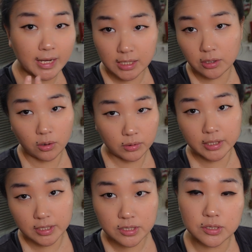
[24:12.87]
can
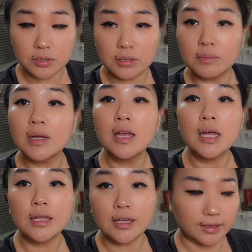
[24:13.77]
only assume
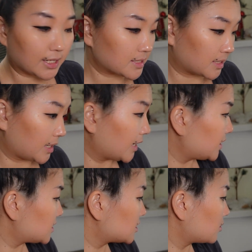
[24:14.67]
that that's the
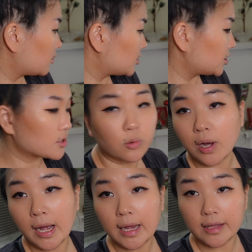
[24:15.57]
case, which is
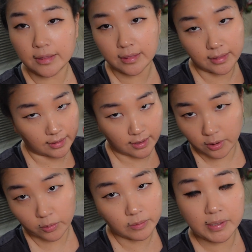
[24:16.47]
why
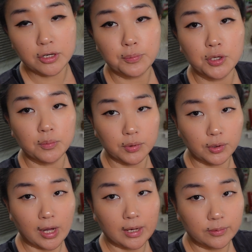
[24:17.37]
there will be no
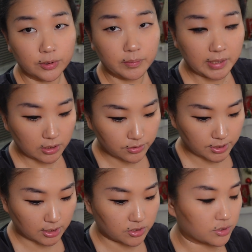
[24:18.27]
pupil. I will be
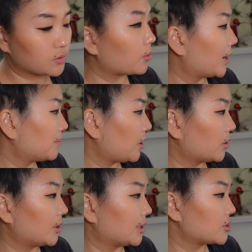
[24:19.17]
using just white
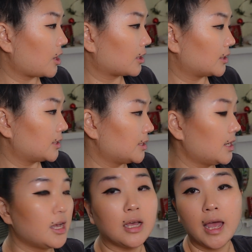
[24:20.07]
modeling chocolate
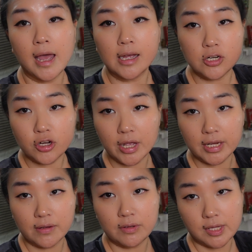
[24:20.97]
and try to
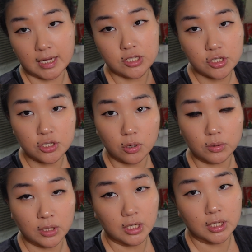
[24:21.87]
give it that
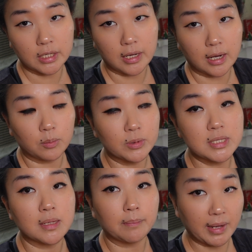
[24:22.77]
stone look with some